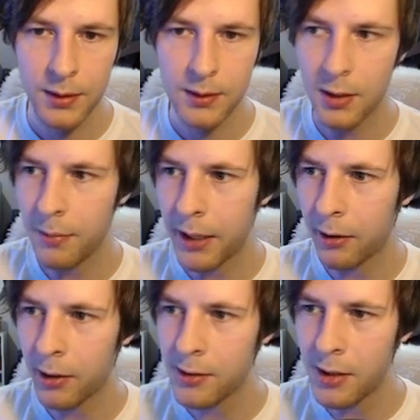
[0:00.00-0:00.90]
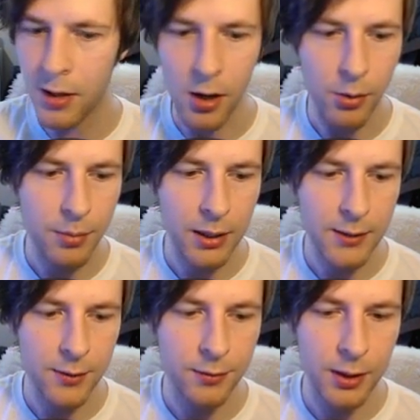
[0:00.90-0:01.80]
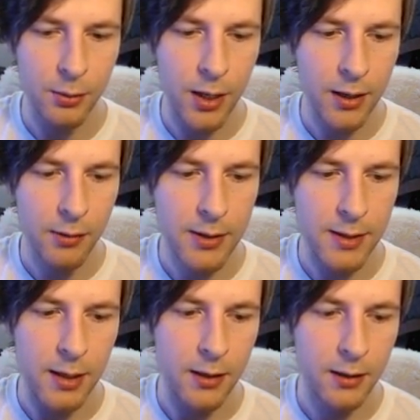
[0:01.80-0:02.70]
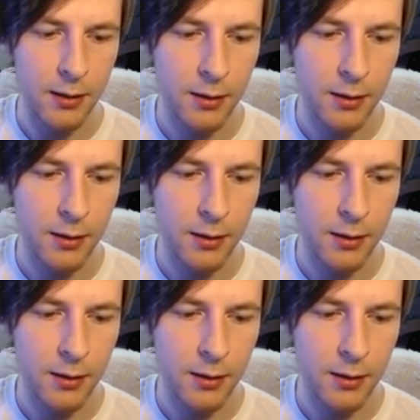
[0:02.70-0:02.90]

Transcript: Install Black Orchestra? No, we break this for free. Why did they res that?